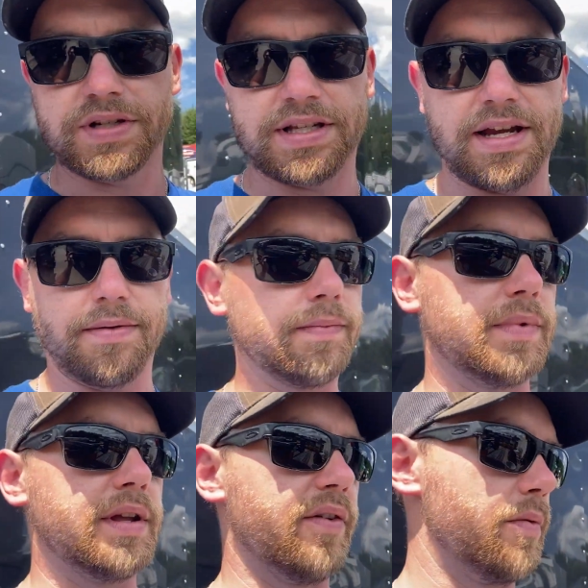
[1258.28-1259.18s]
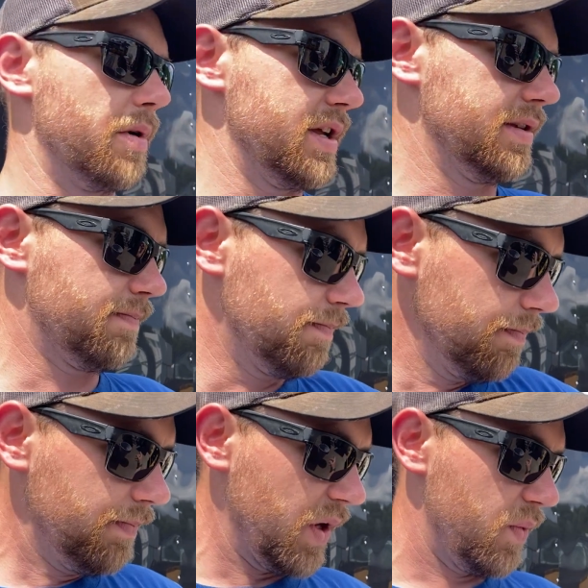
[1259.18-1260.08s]
because everybody
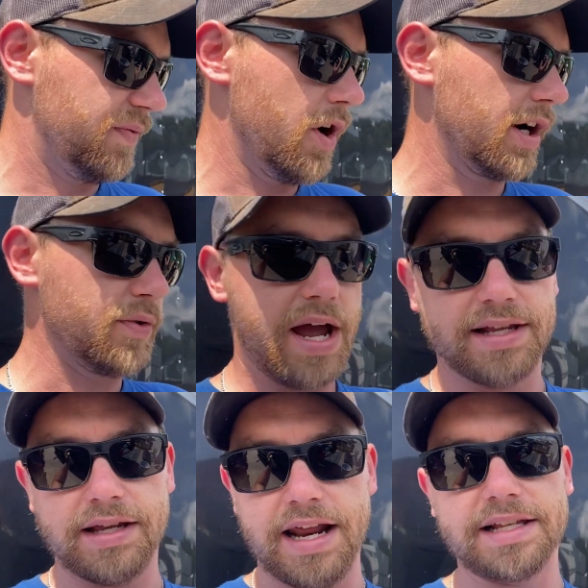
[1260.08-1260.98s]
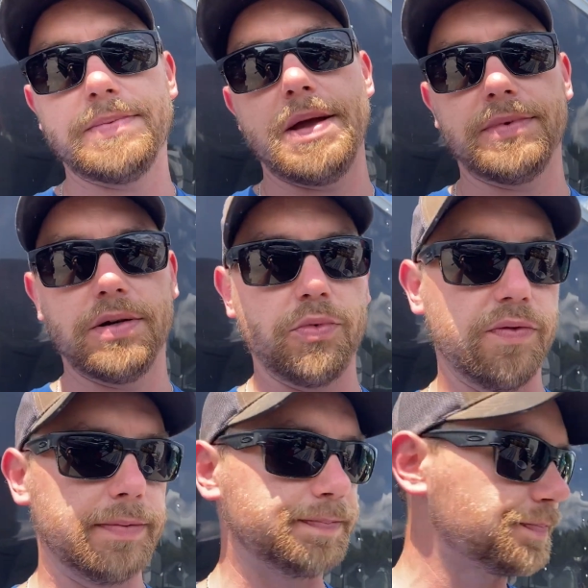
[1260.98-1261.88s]
that we've talked to has, it has to be empty to
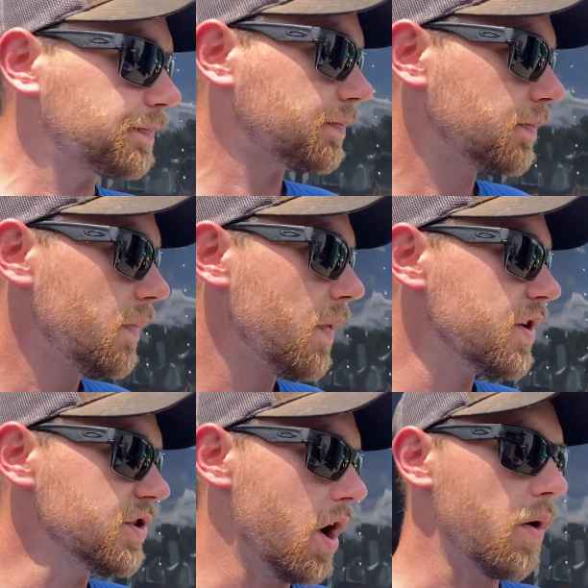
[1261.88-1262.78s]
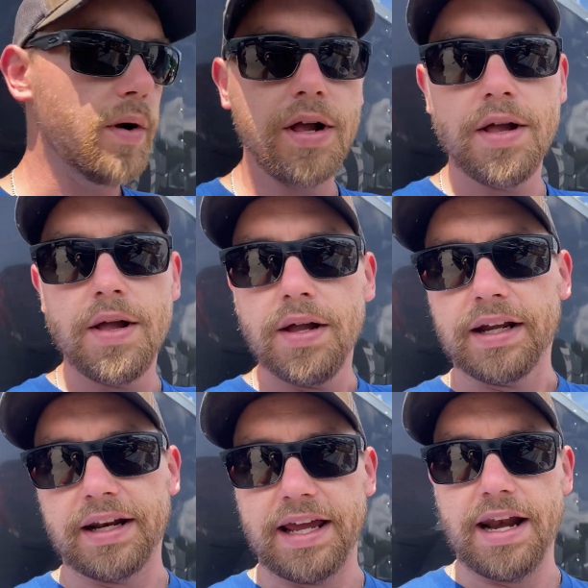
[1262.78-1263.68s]
move it. So
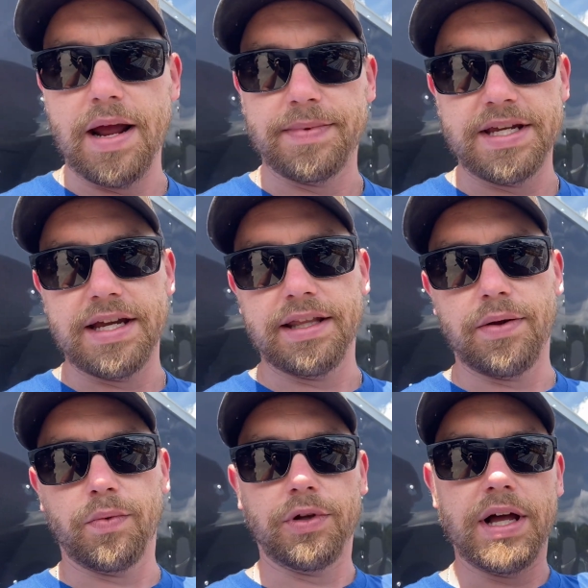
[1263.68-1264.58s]
gonna get it empty and then we'll